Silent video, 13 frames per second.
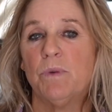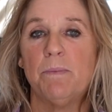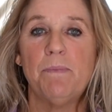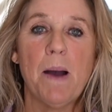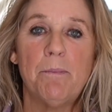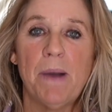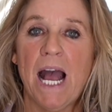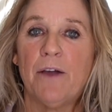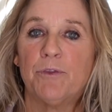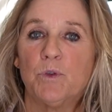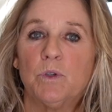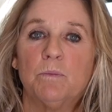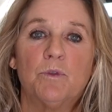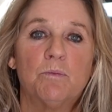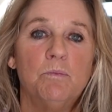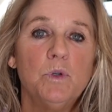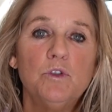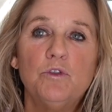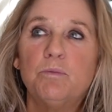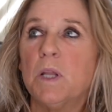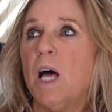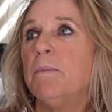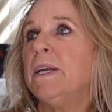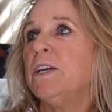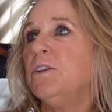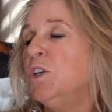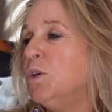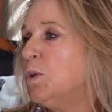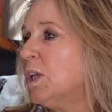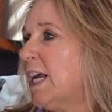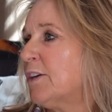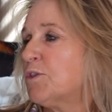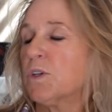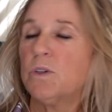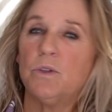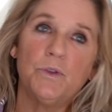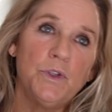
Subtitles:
rip out bathrooms, move plumbing, new electrical,